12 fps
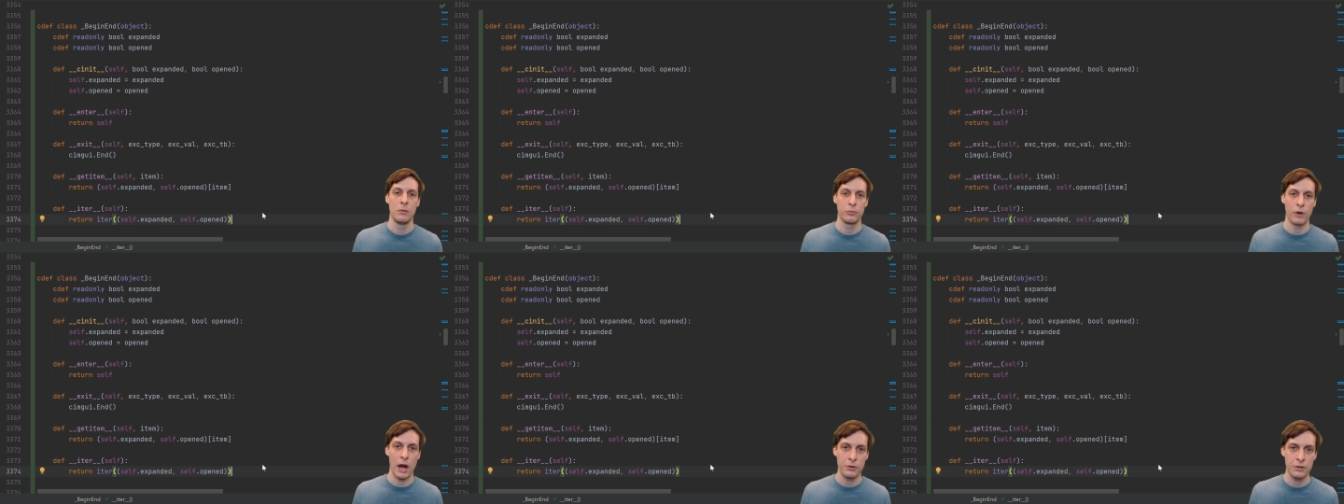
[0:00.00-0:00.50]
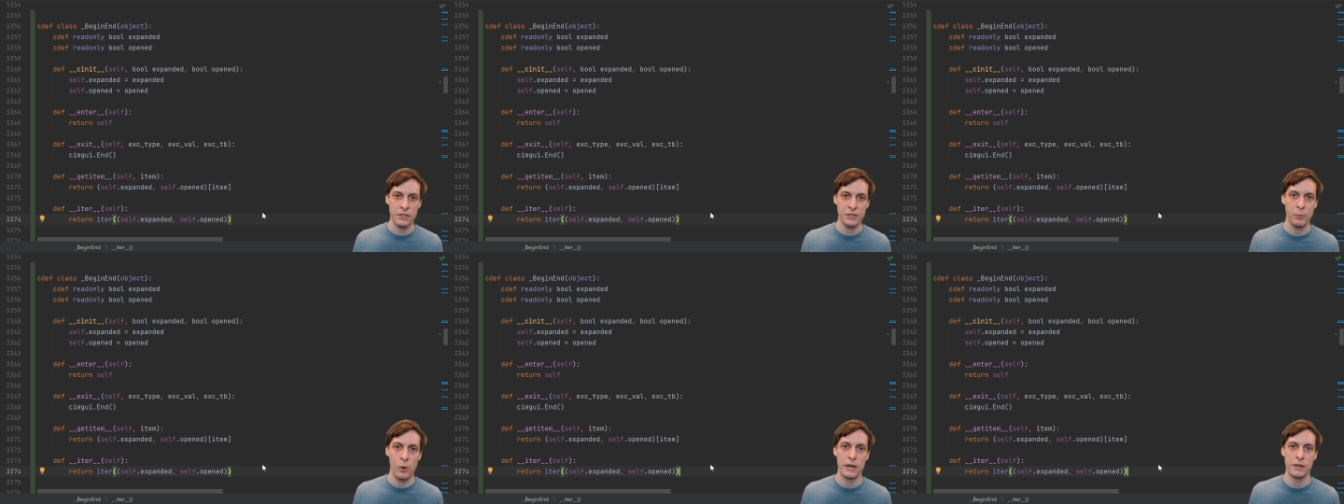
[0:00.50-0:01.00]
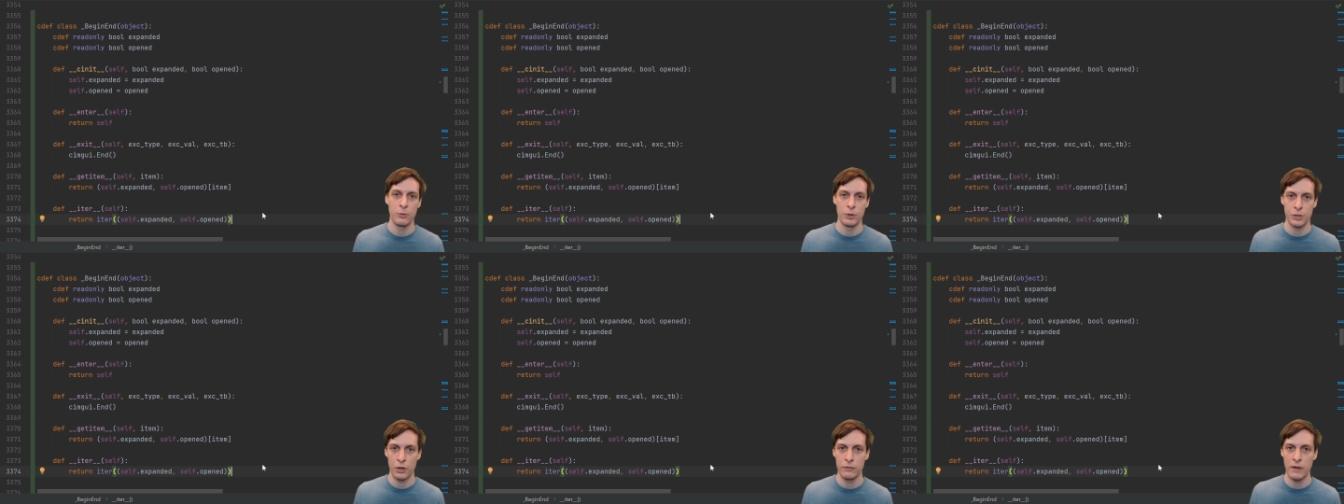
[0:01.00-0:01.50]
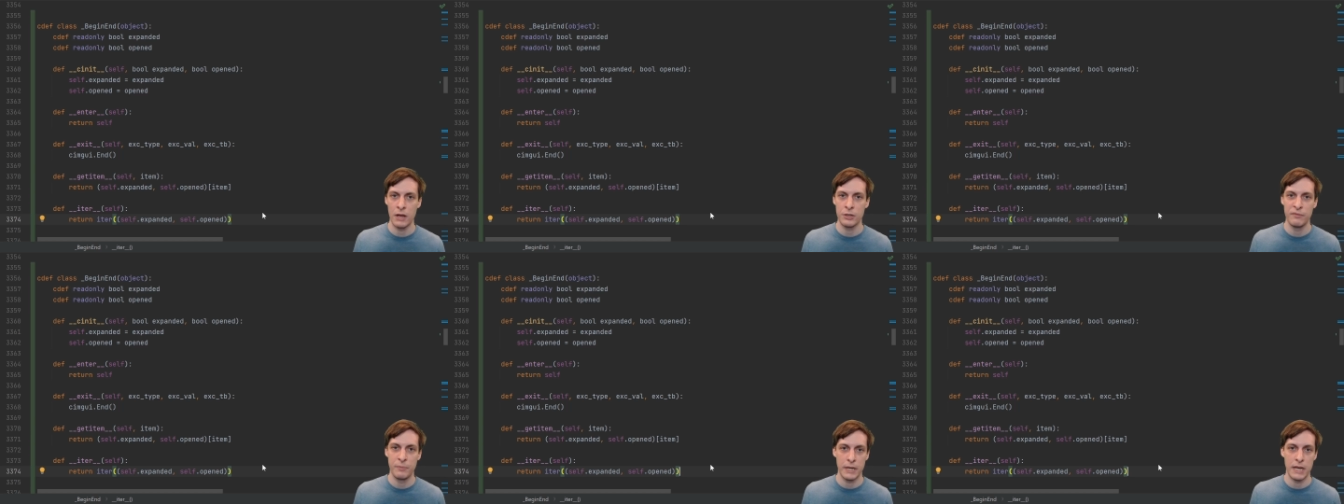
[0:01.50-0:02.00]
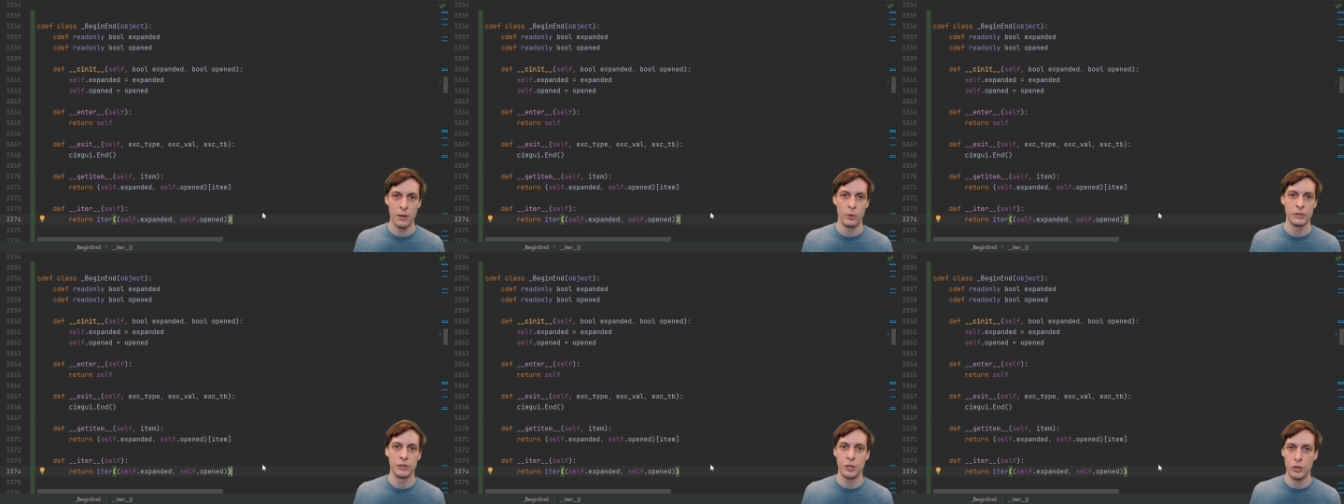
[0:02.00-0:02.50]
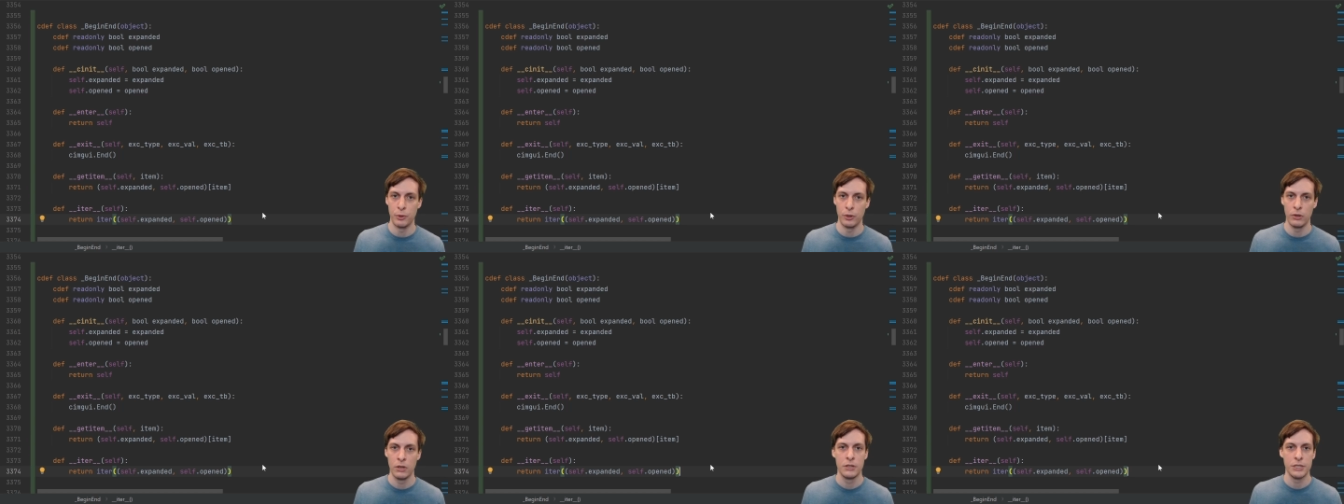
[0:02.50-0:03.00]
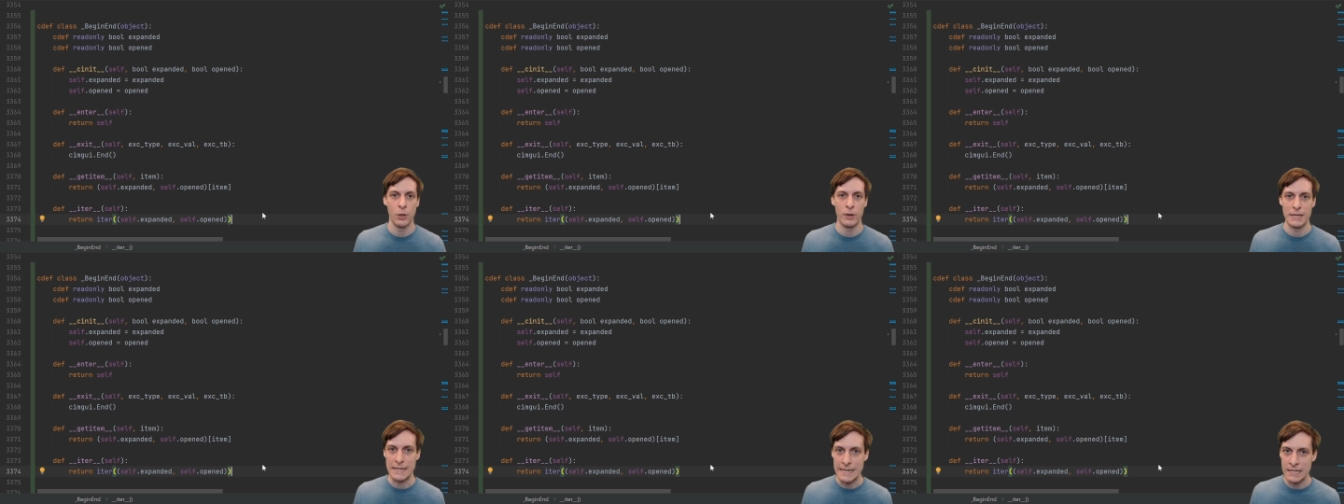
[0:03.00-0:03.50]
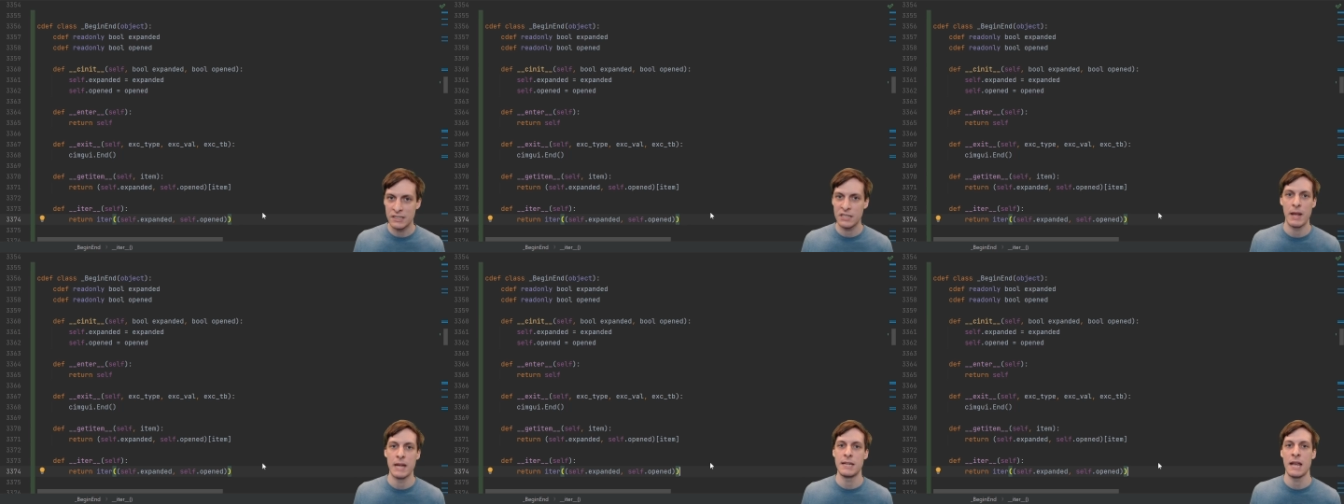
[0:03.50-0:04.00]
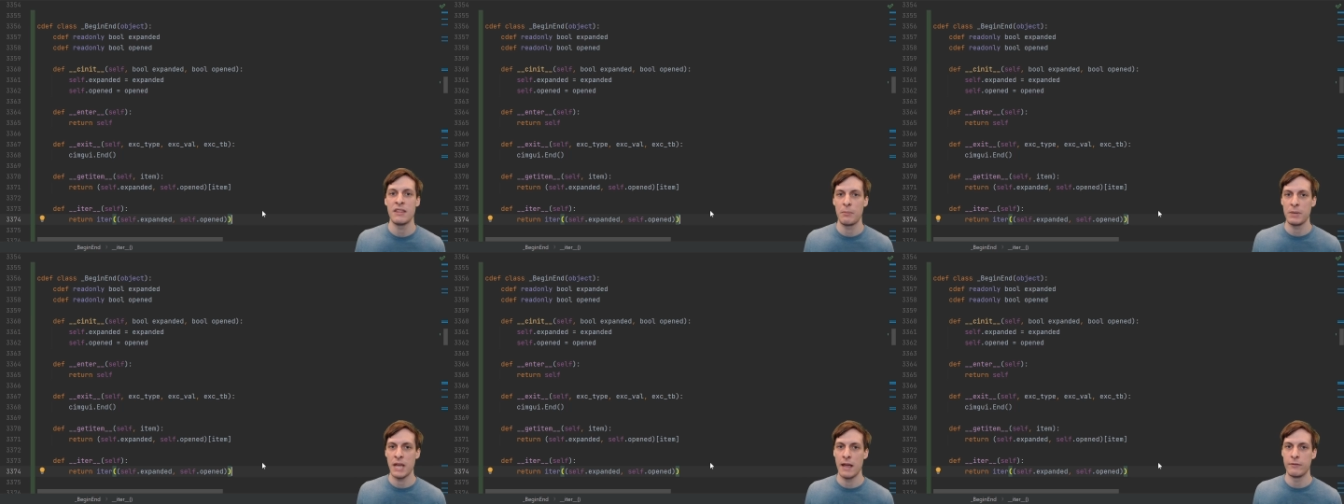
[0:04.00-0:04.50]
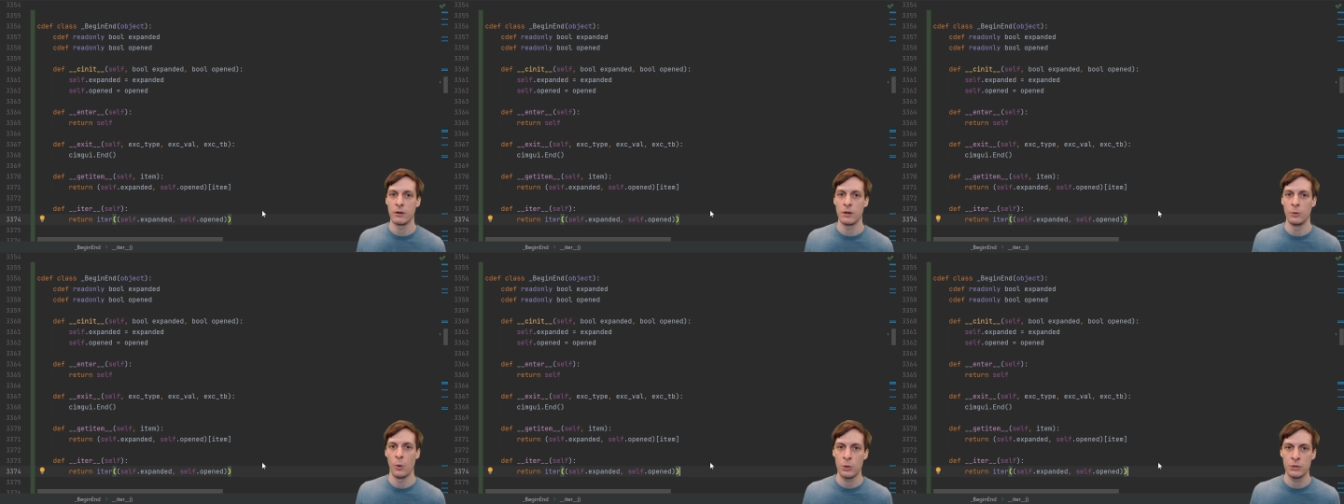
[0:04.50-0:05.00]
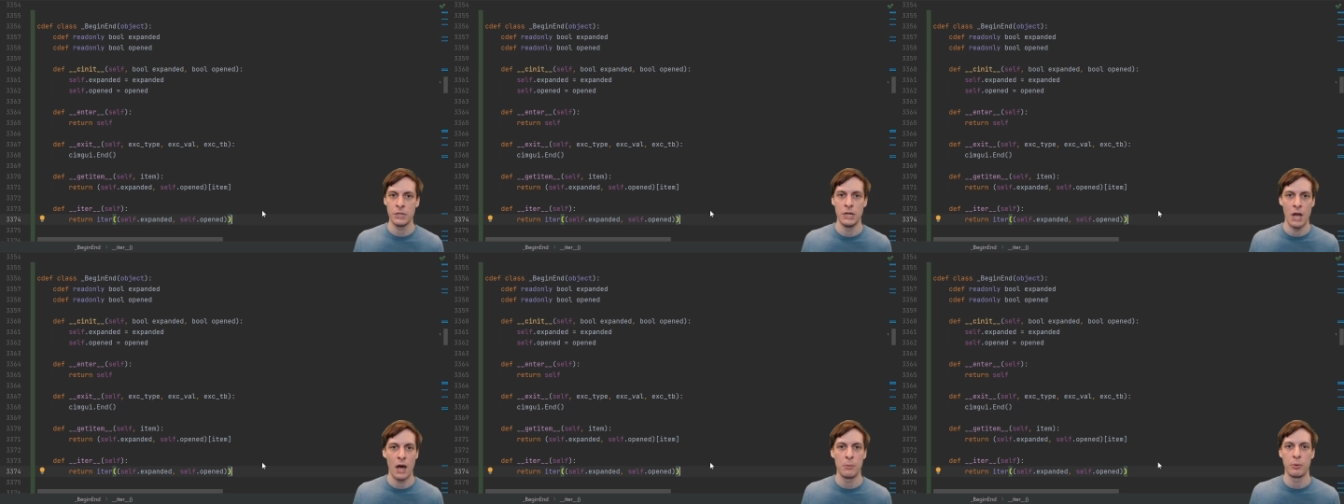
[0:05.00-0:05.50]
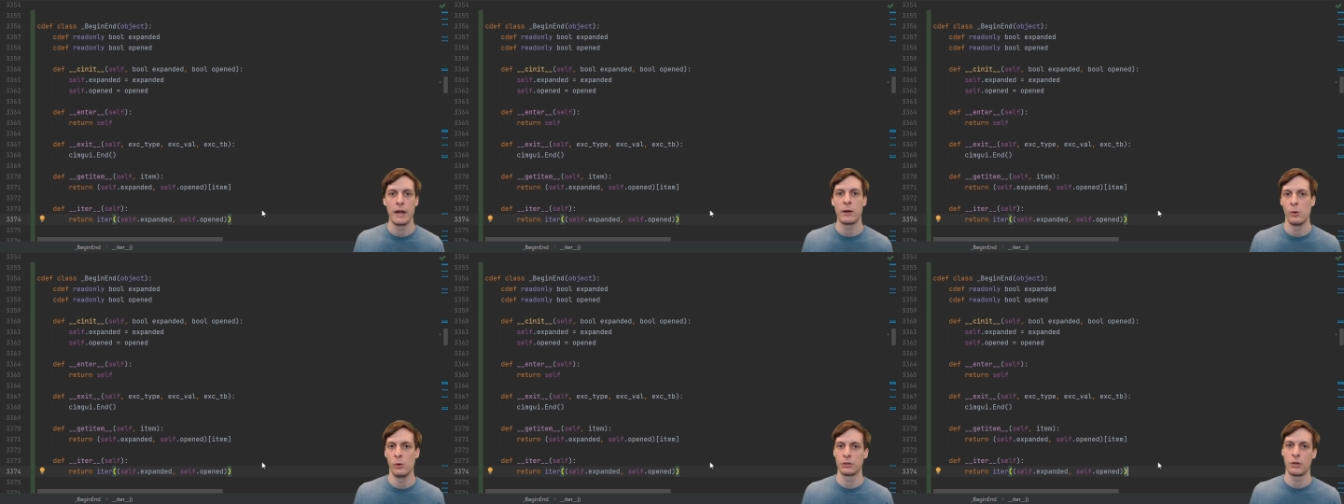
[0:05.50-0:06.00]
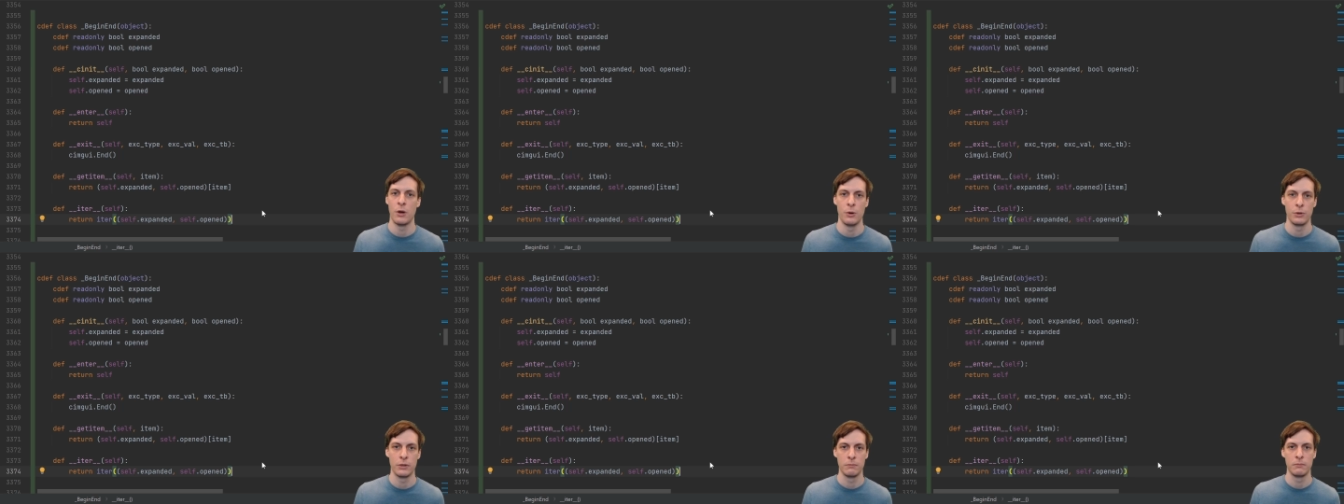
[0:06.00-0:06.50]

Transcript: Prior to this point, the return value of begin was a tuple, so it needs to maintain that behavior in order to not break old code.